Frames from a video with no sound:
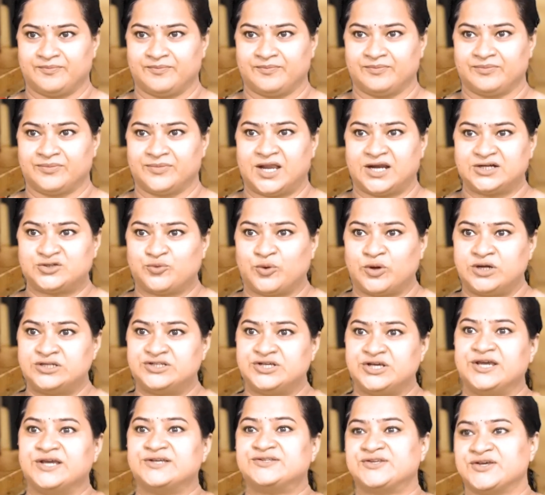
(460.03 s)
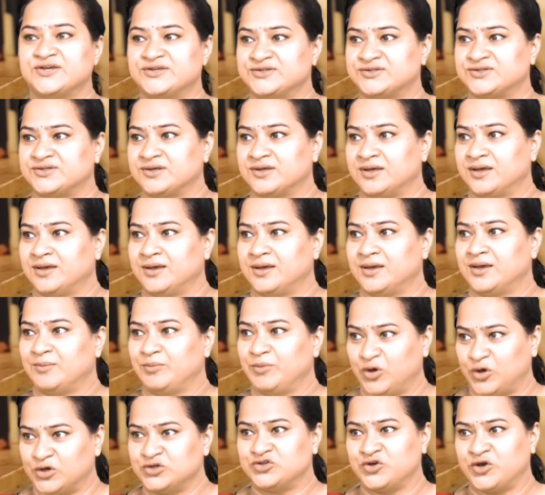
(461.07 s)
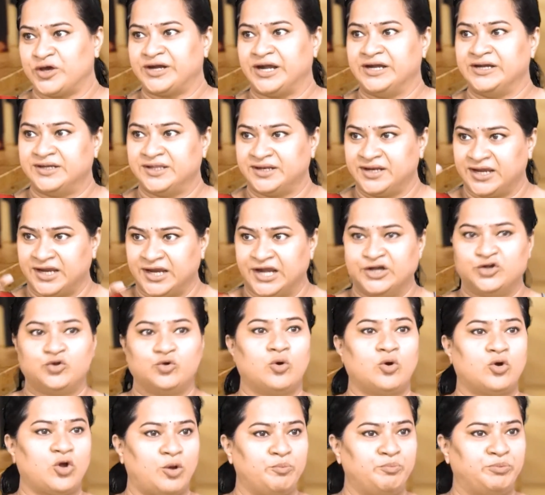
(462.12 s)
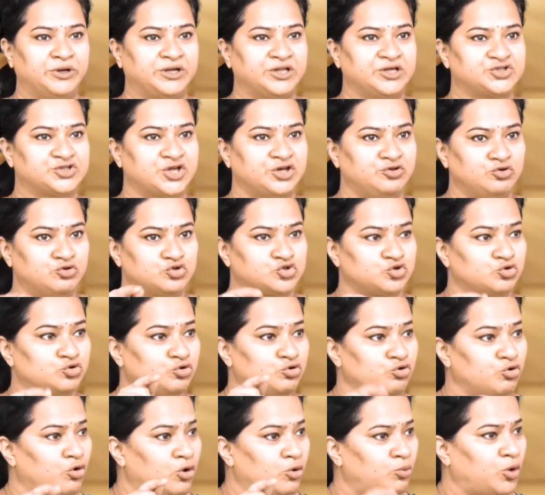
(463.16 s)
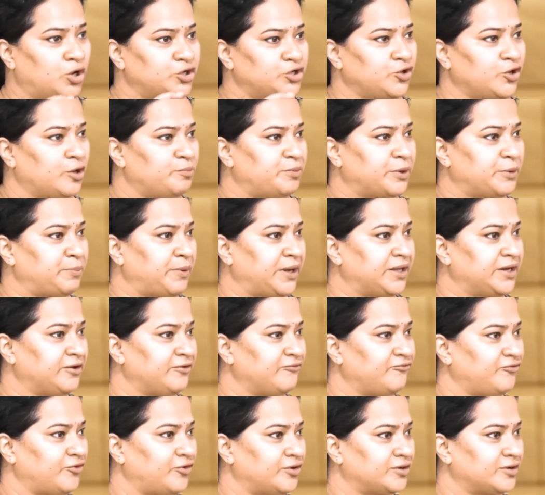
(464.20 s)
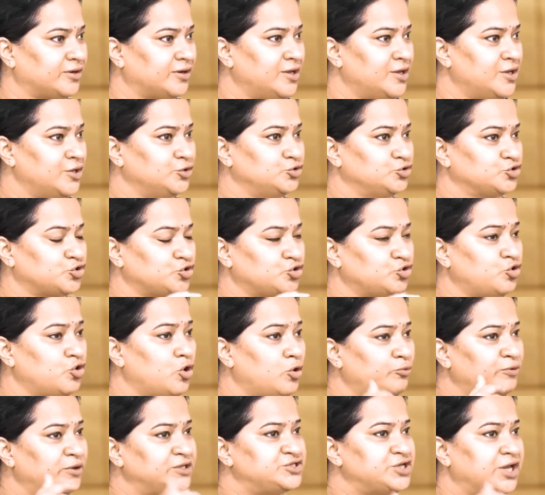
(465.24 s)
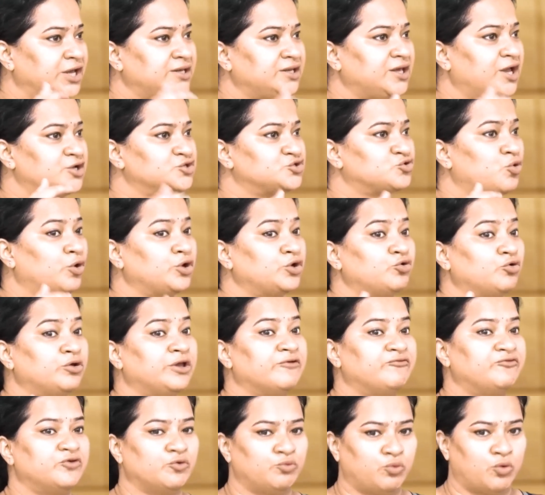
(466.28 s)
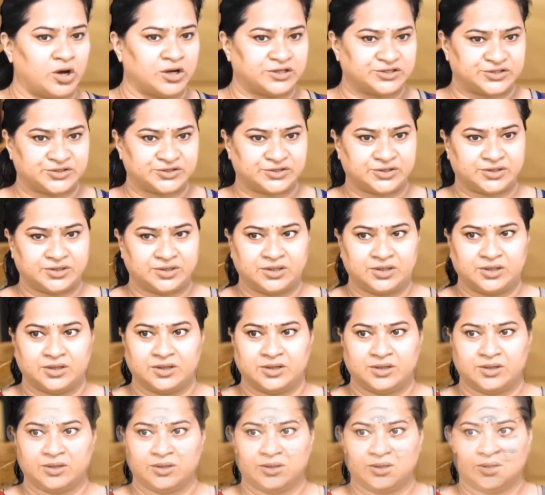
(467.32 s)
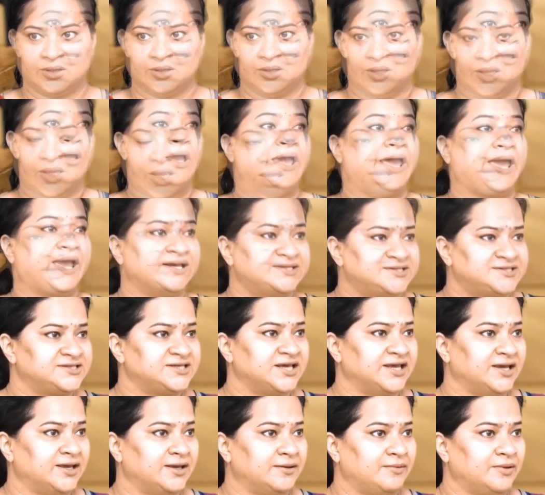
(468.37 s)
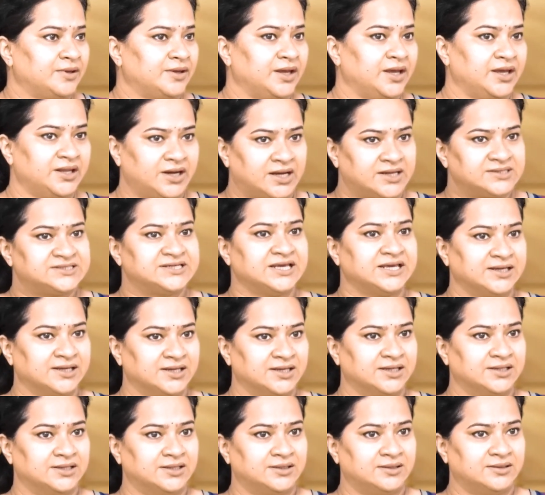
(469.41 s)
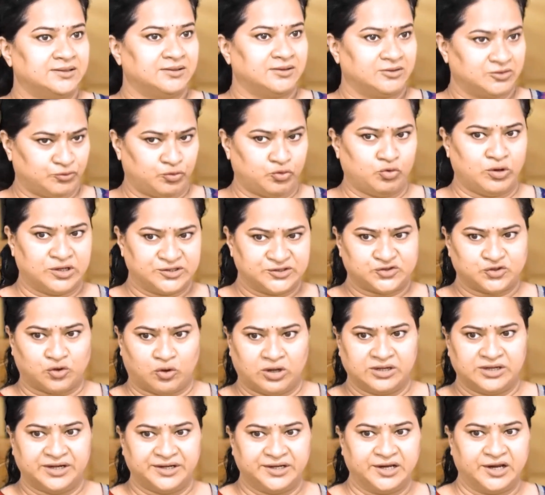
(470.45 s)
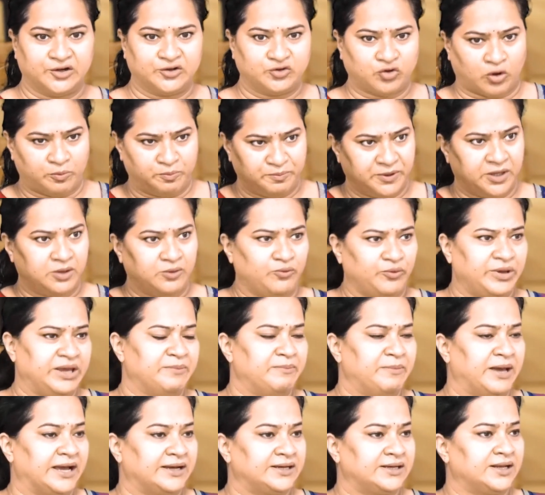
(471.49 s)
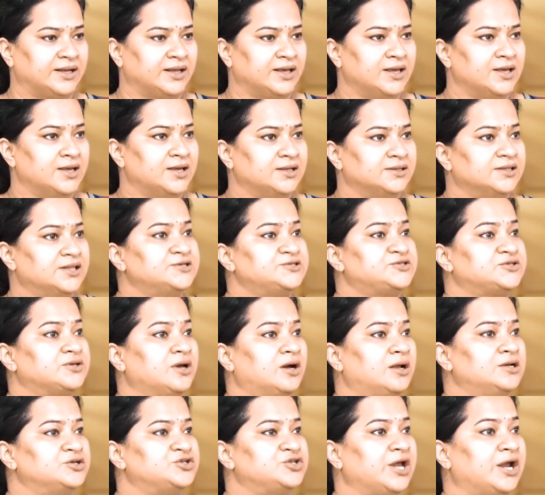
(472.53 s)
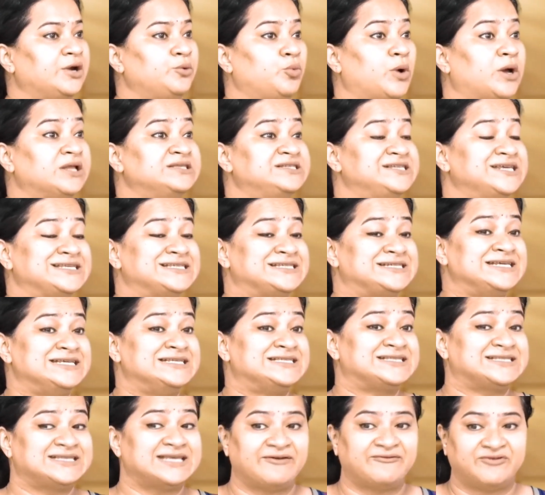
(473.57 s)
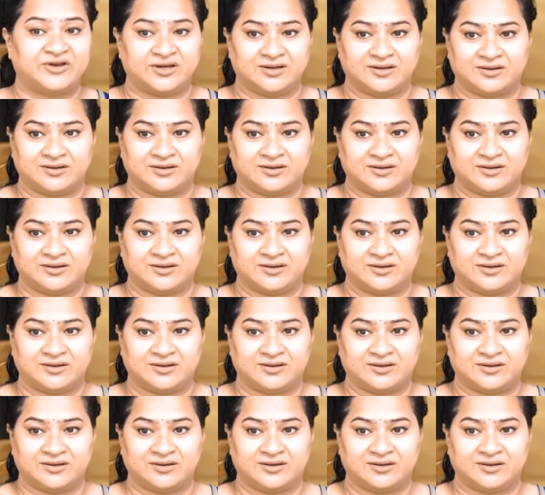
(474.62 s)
That's what GS is. Because you are entering into a competition, you should know what you are preparing for. You should know which area is going to give you what. Essay, Ira Singhal, who was All India topper way back, this girl, she had 167.